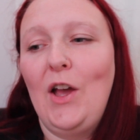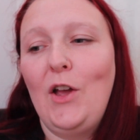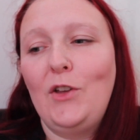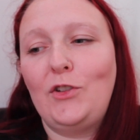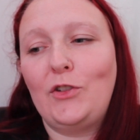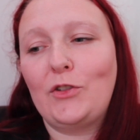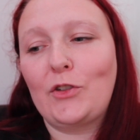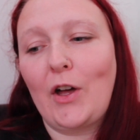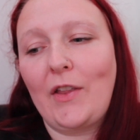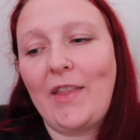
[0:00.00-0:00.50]

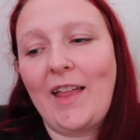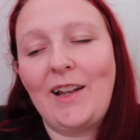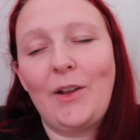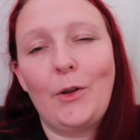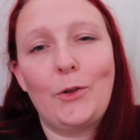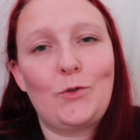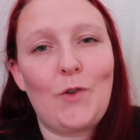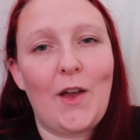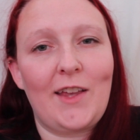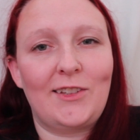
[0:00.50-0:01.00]
she's got that
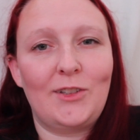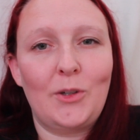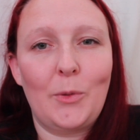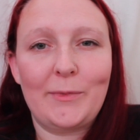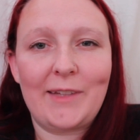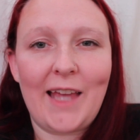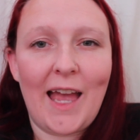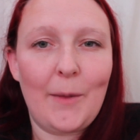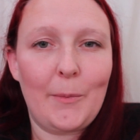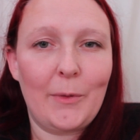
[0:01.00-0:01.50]
little dressing
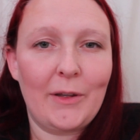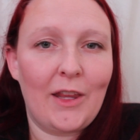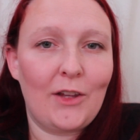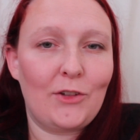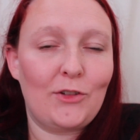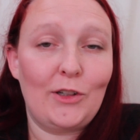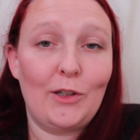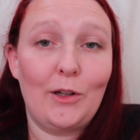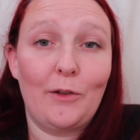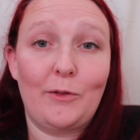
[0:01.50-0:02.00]
up table that
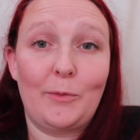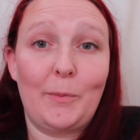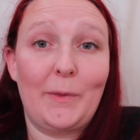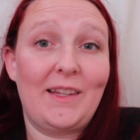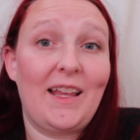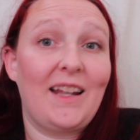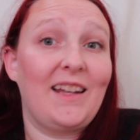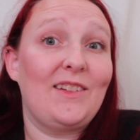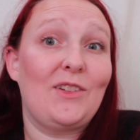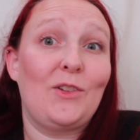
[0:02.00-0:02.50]
she loves
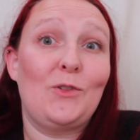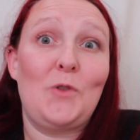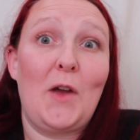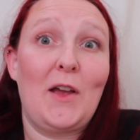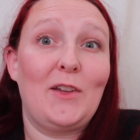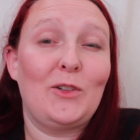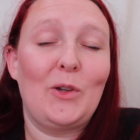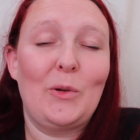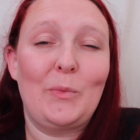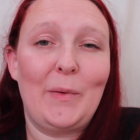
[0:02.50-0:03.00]
pretending to
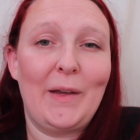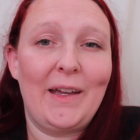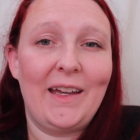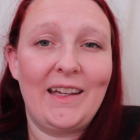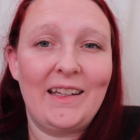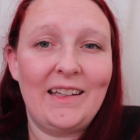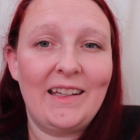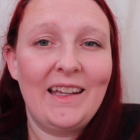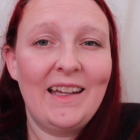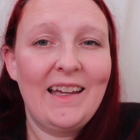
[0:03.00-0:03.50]
dress up
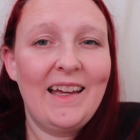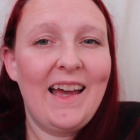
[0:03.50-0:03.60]
in,